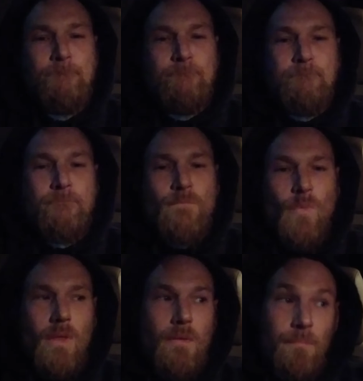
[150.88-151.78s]

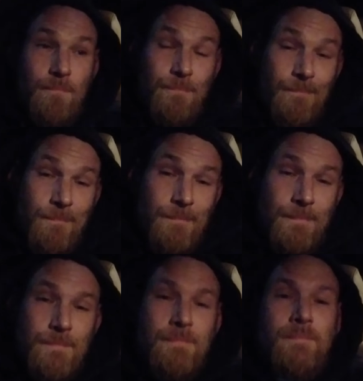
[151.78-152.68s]

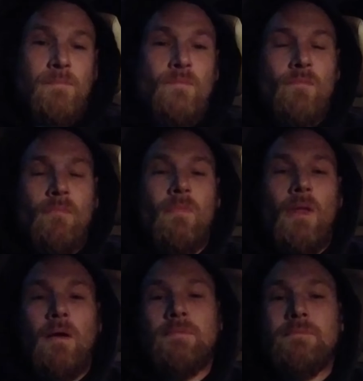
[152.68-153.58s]

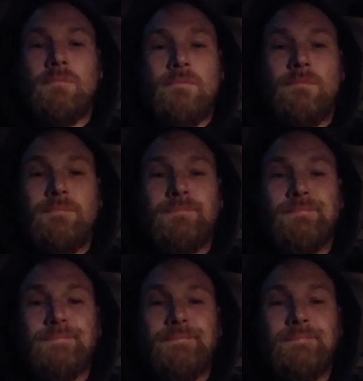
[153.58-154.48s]
Nothing is said.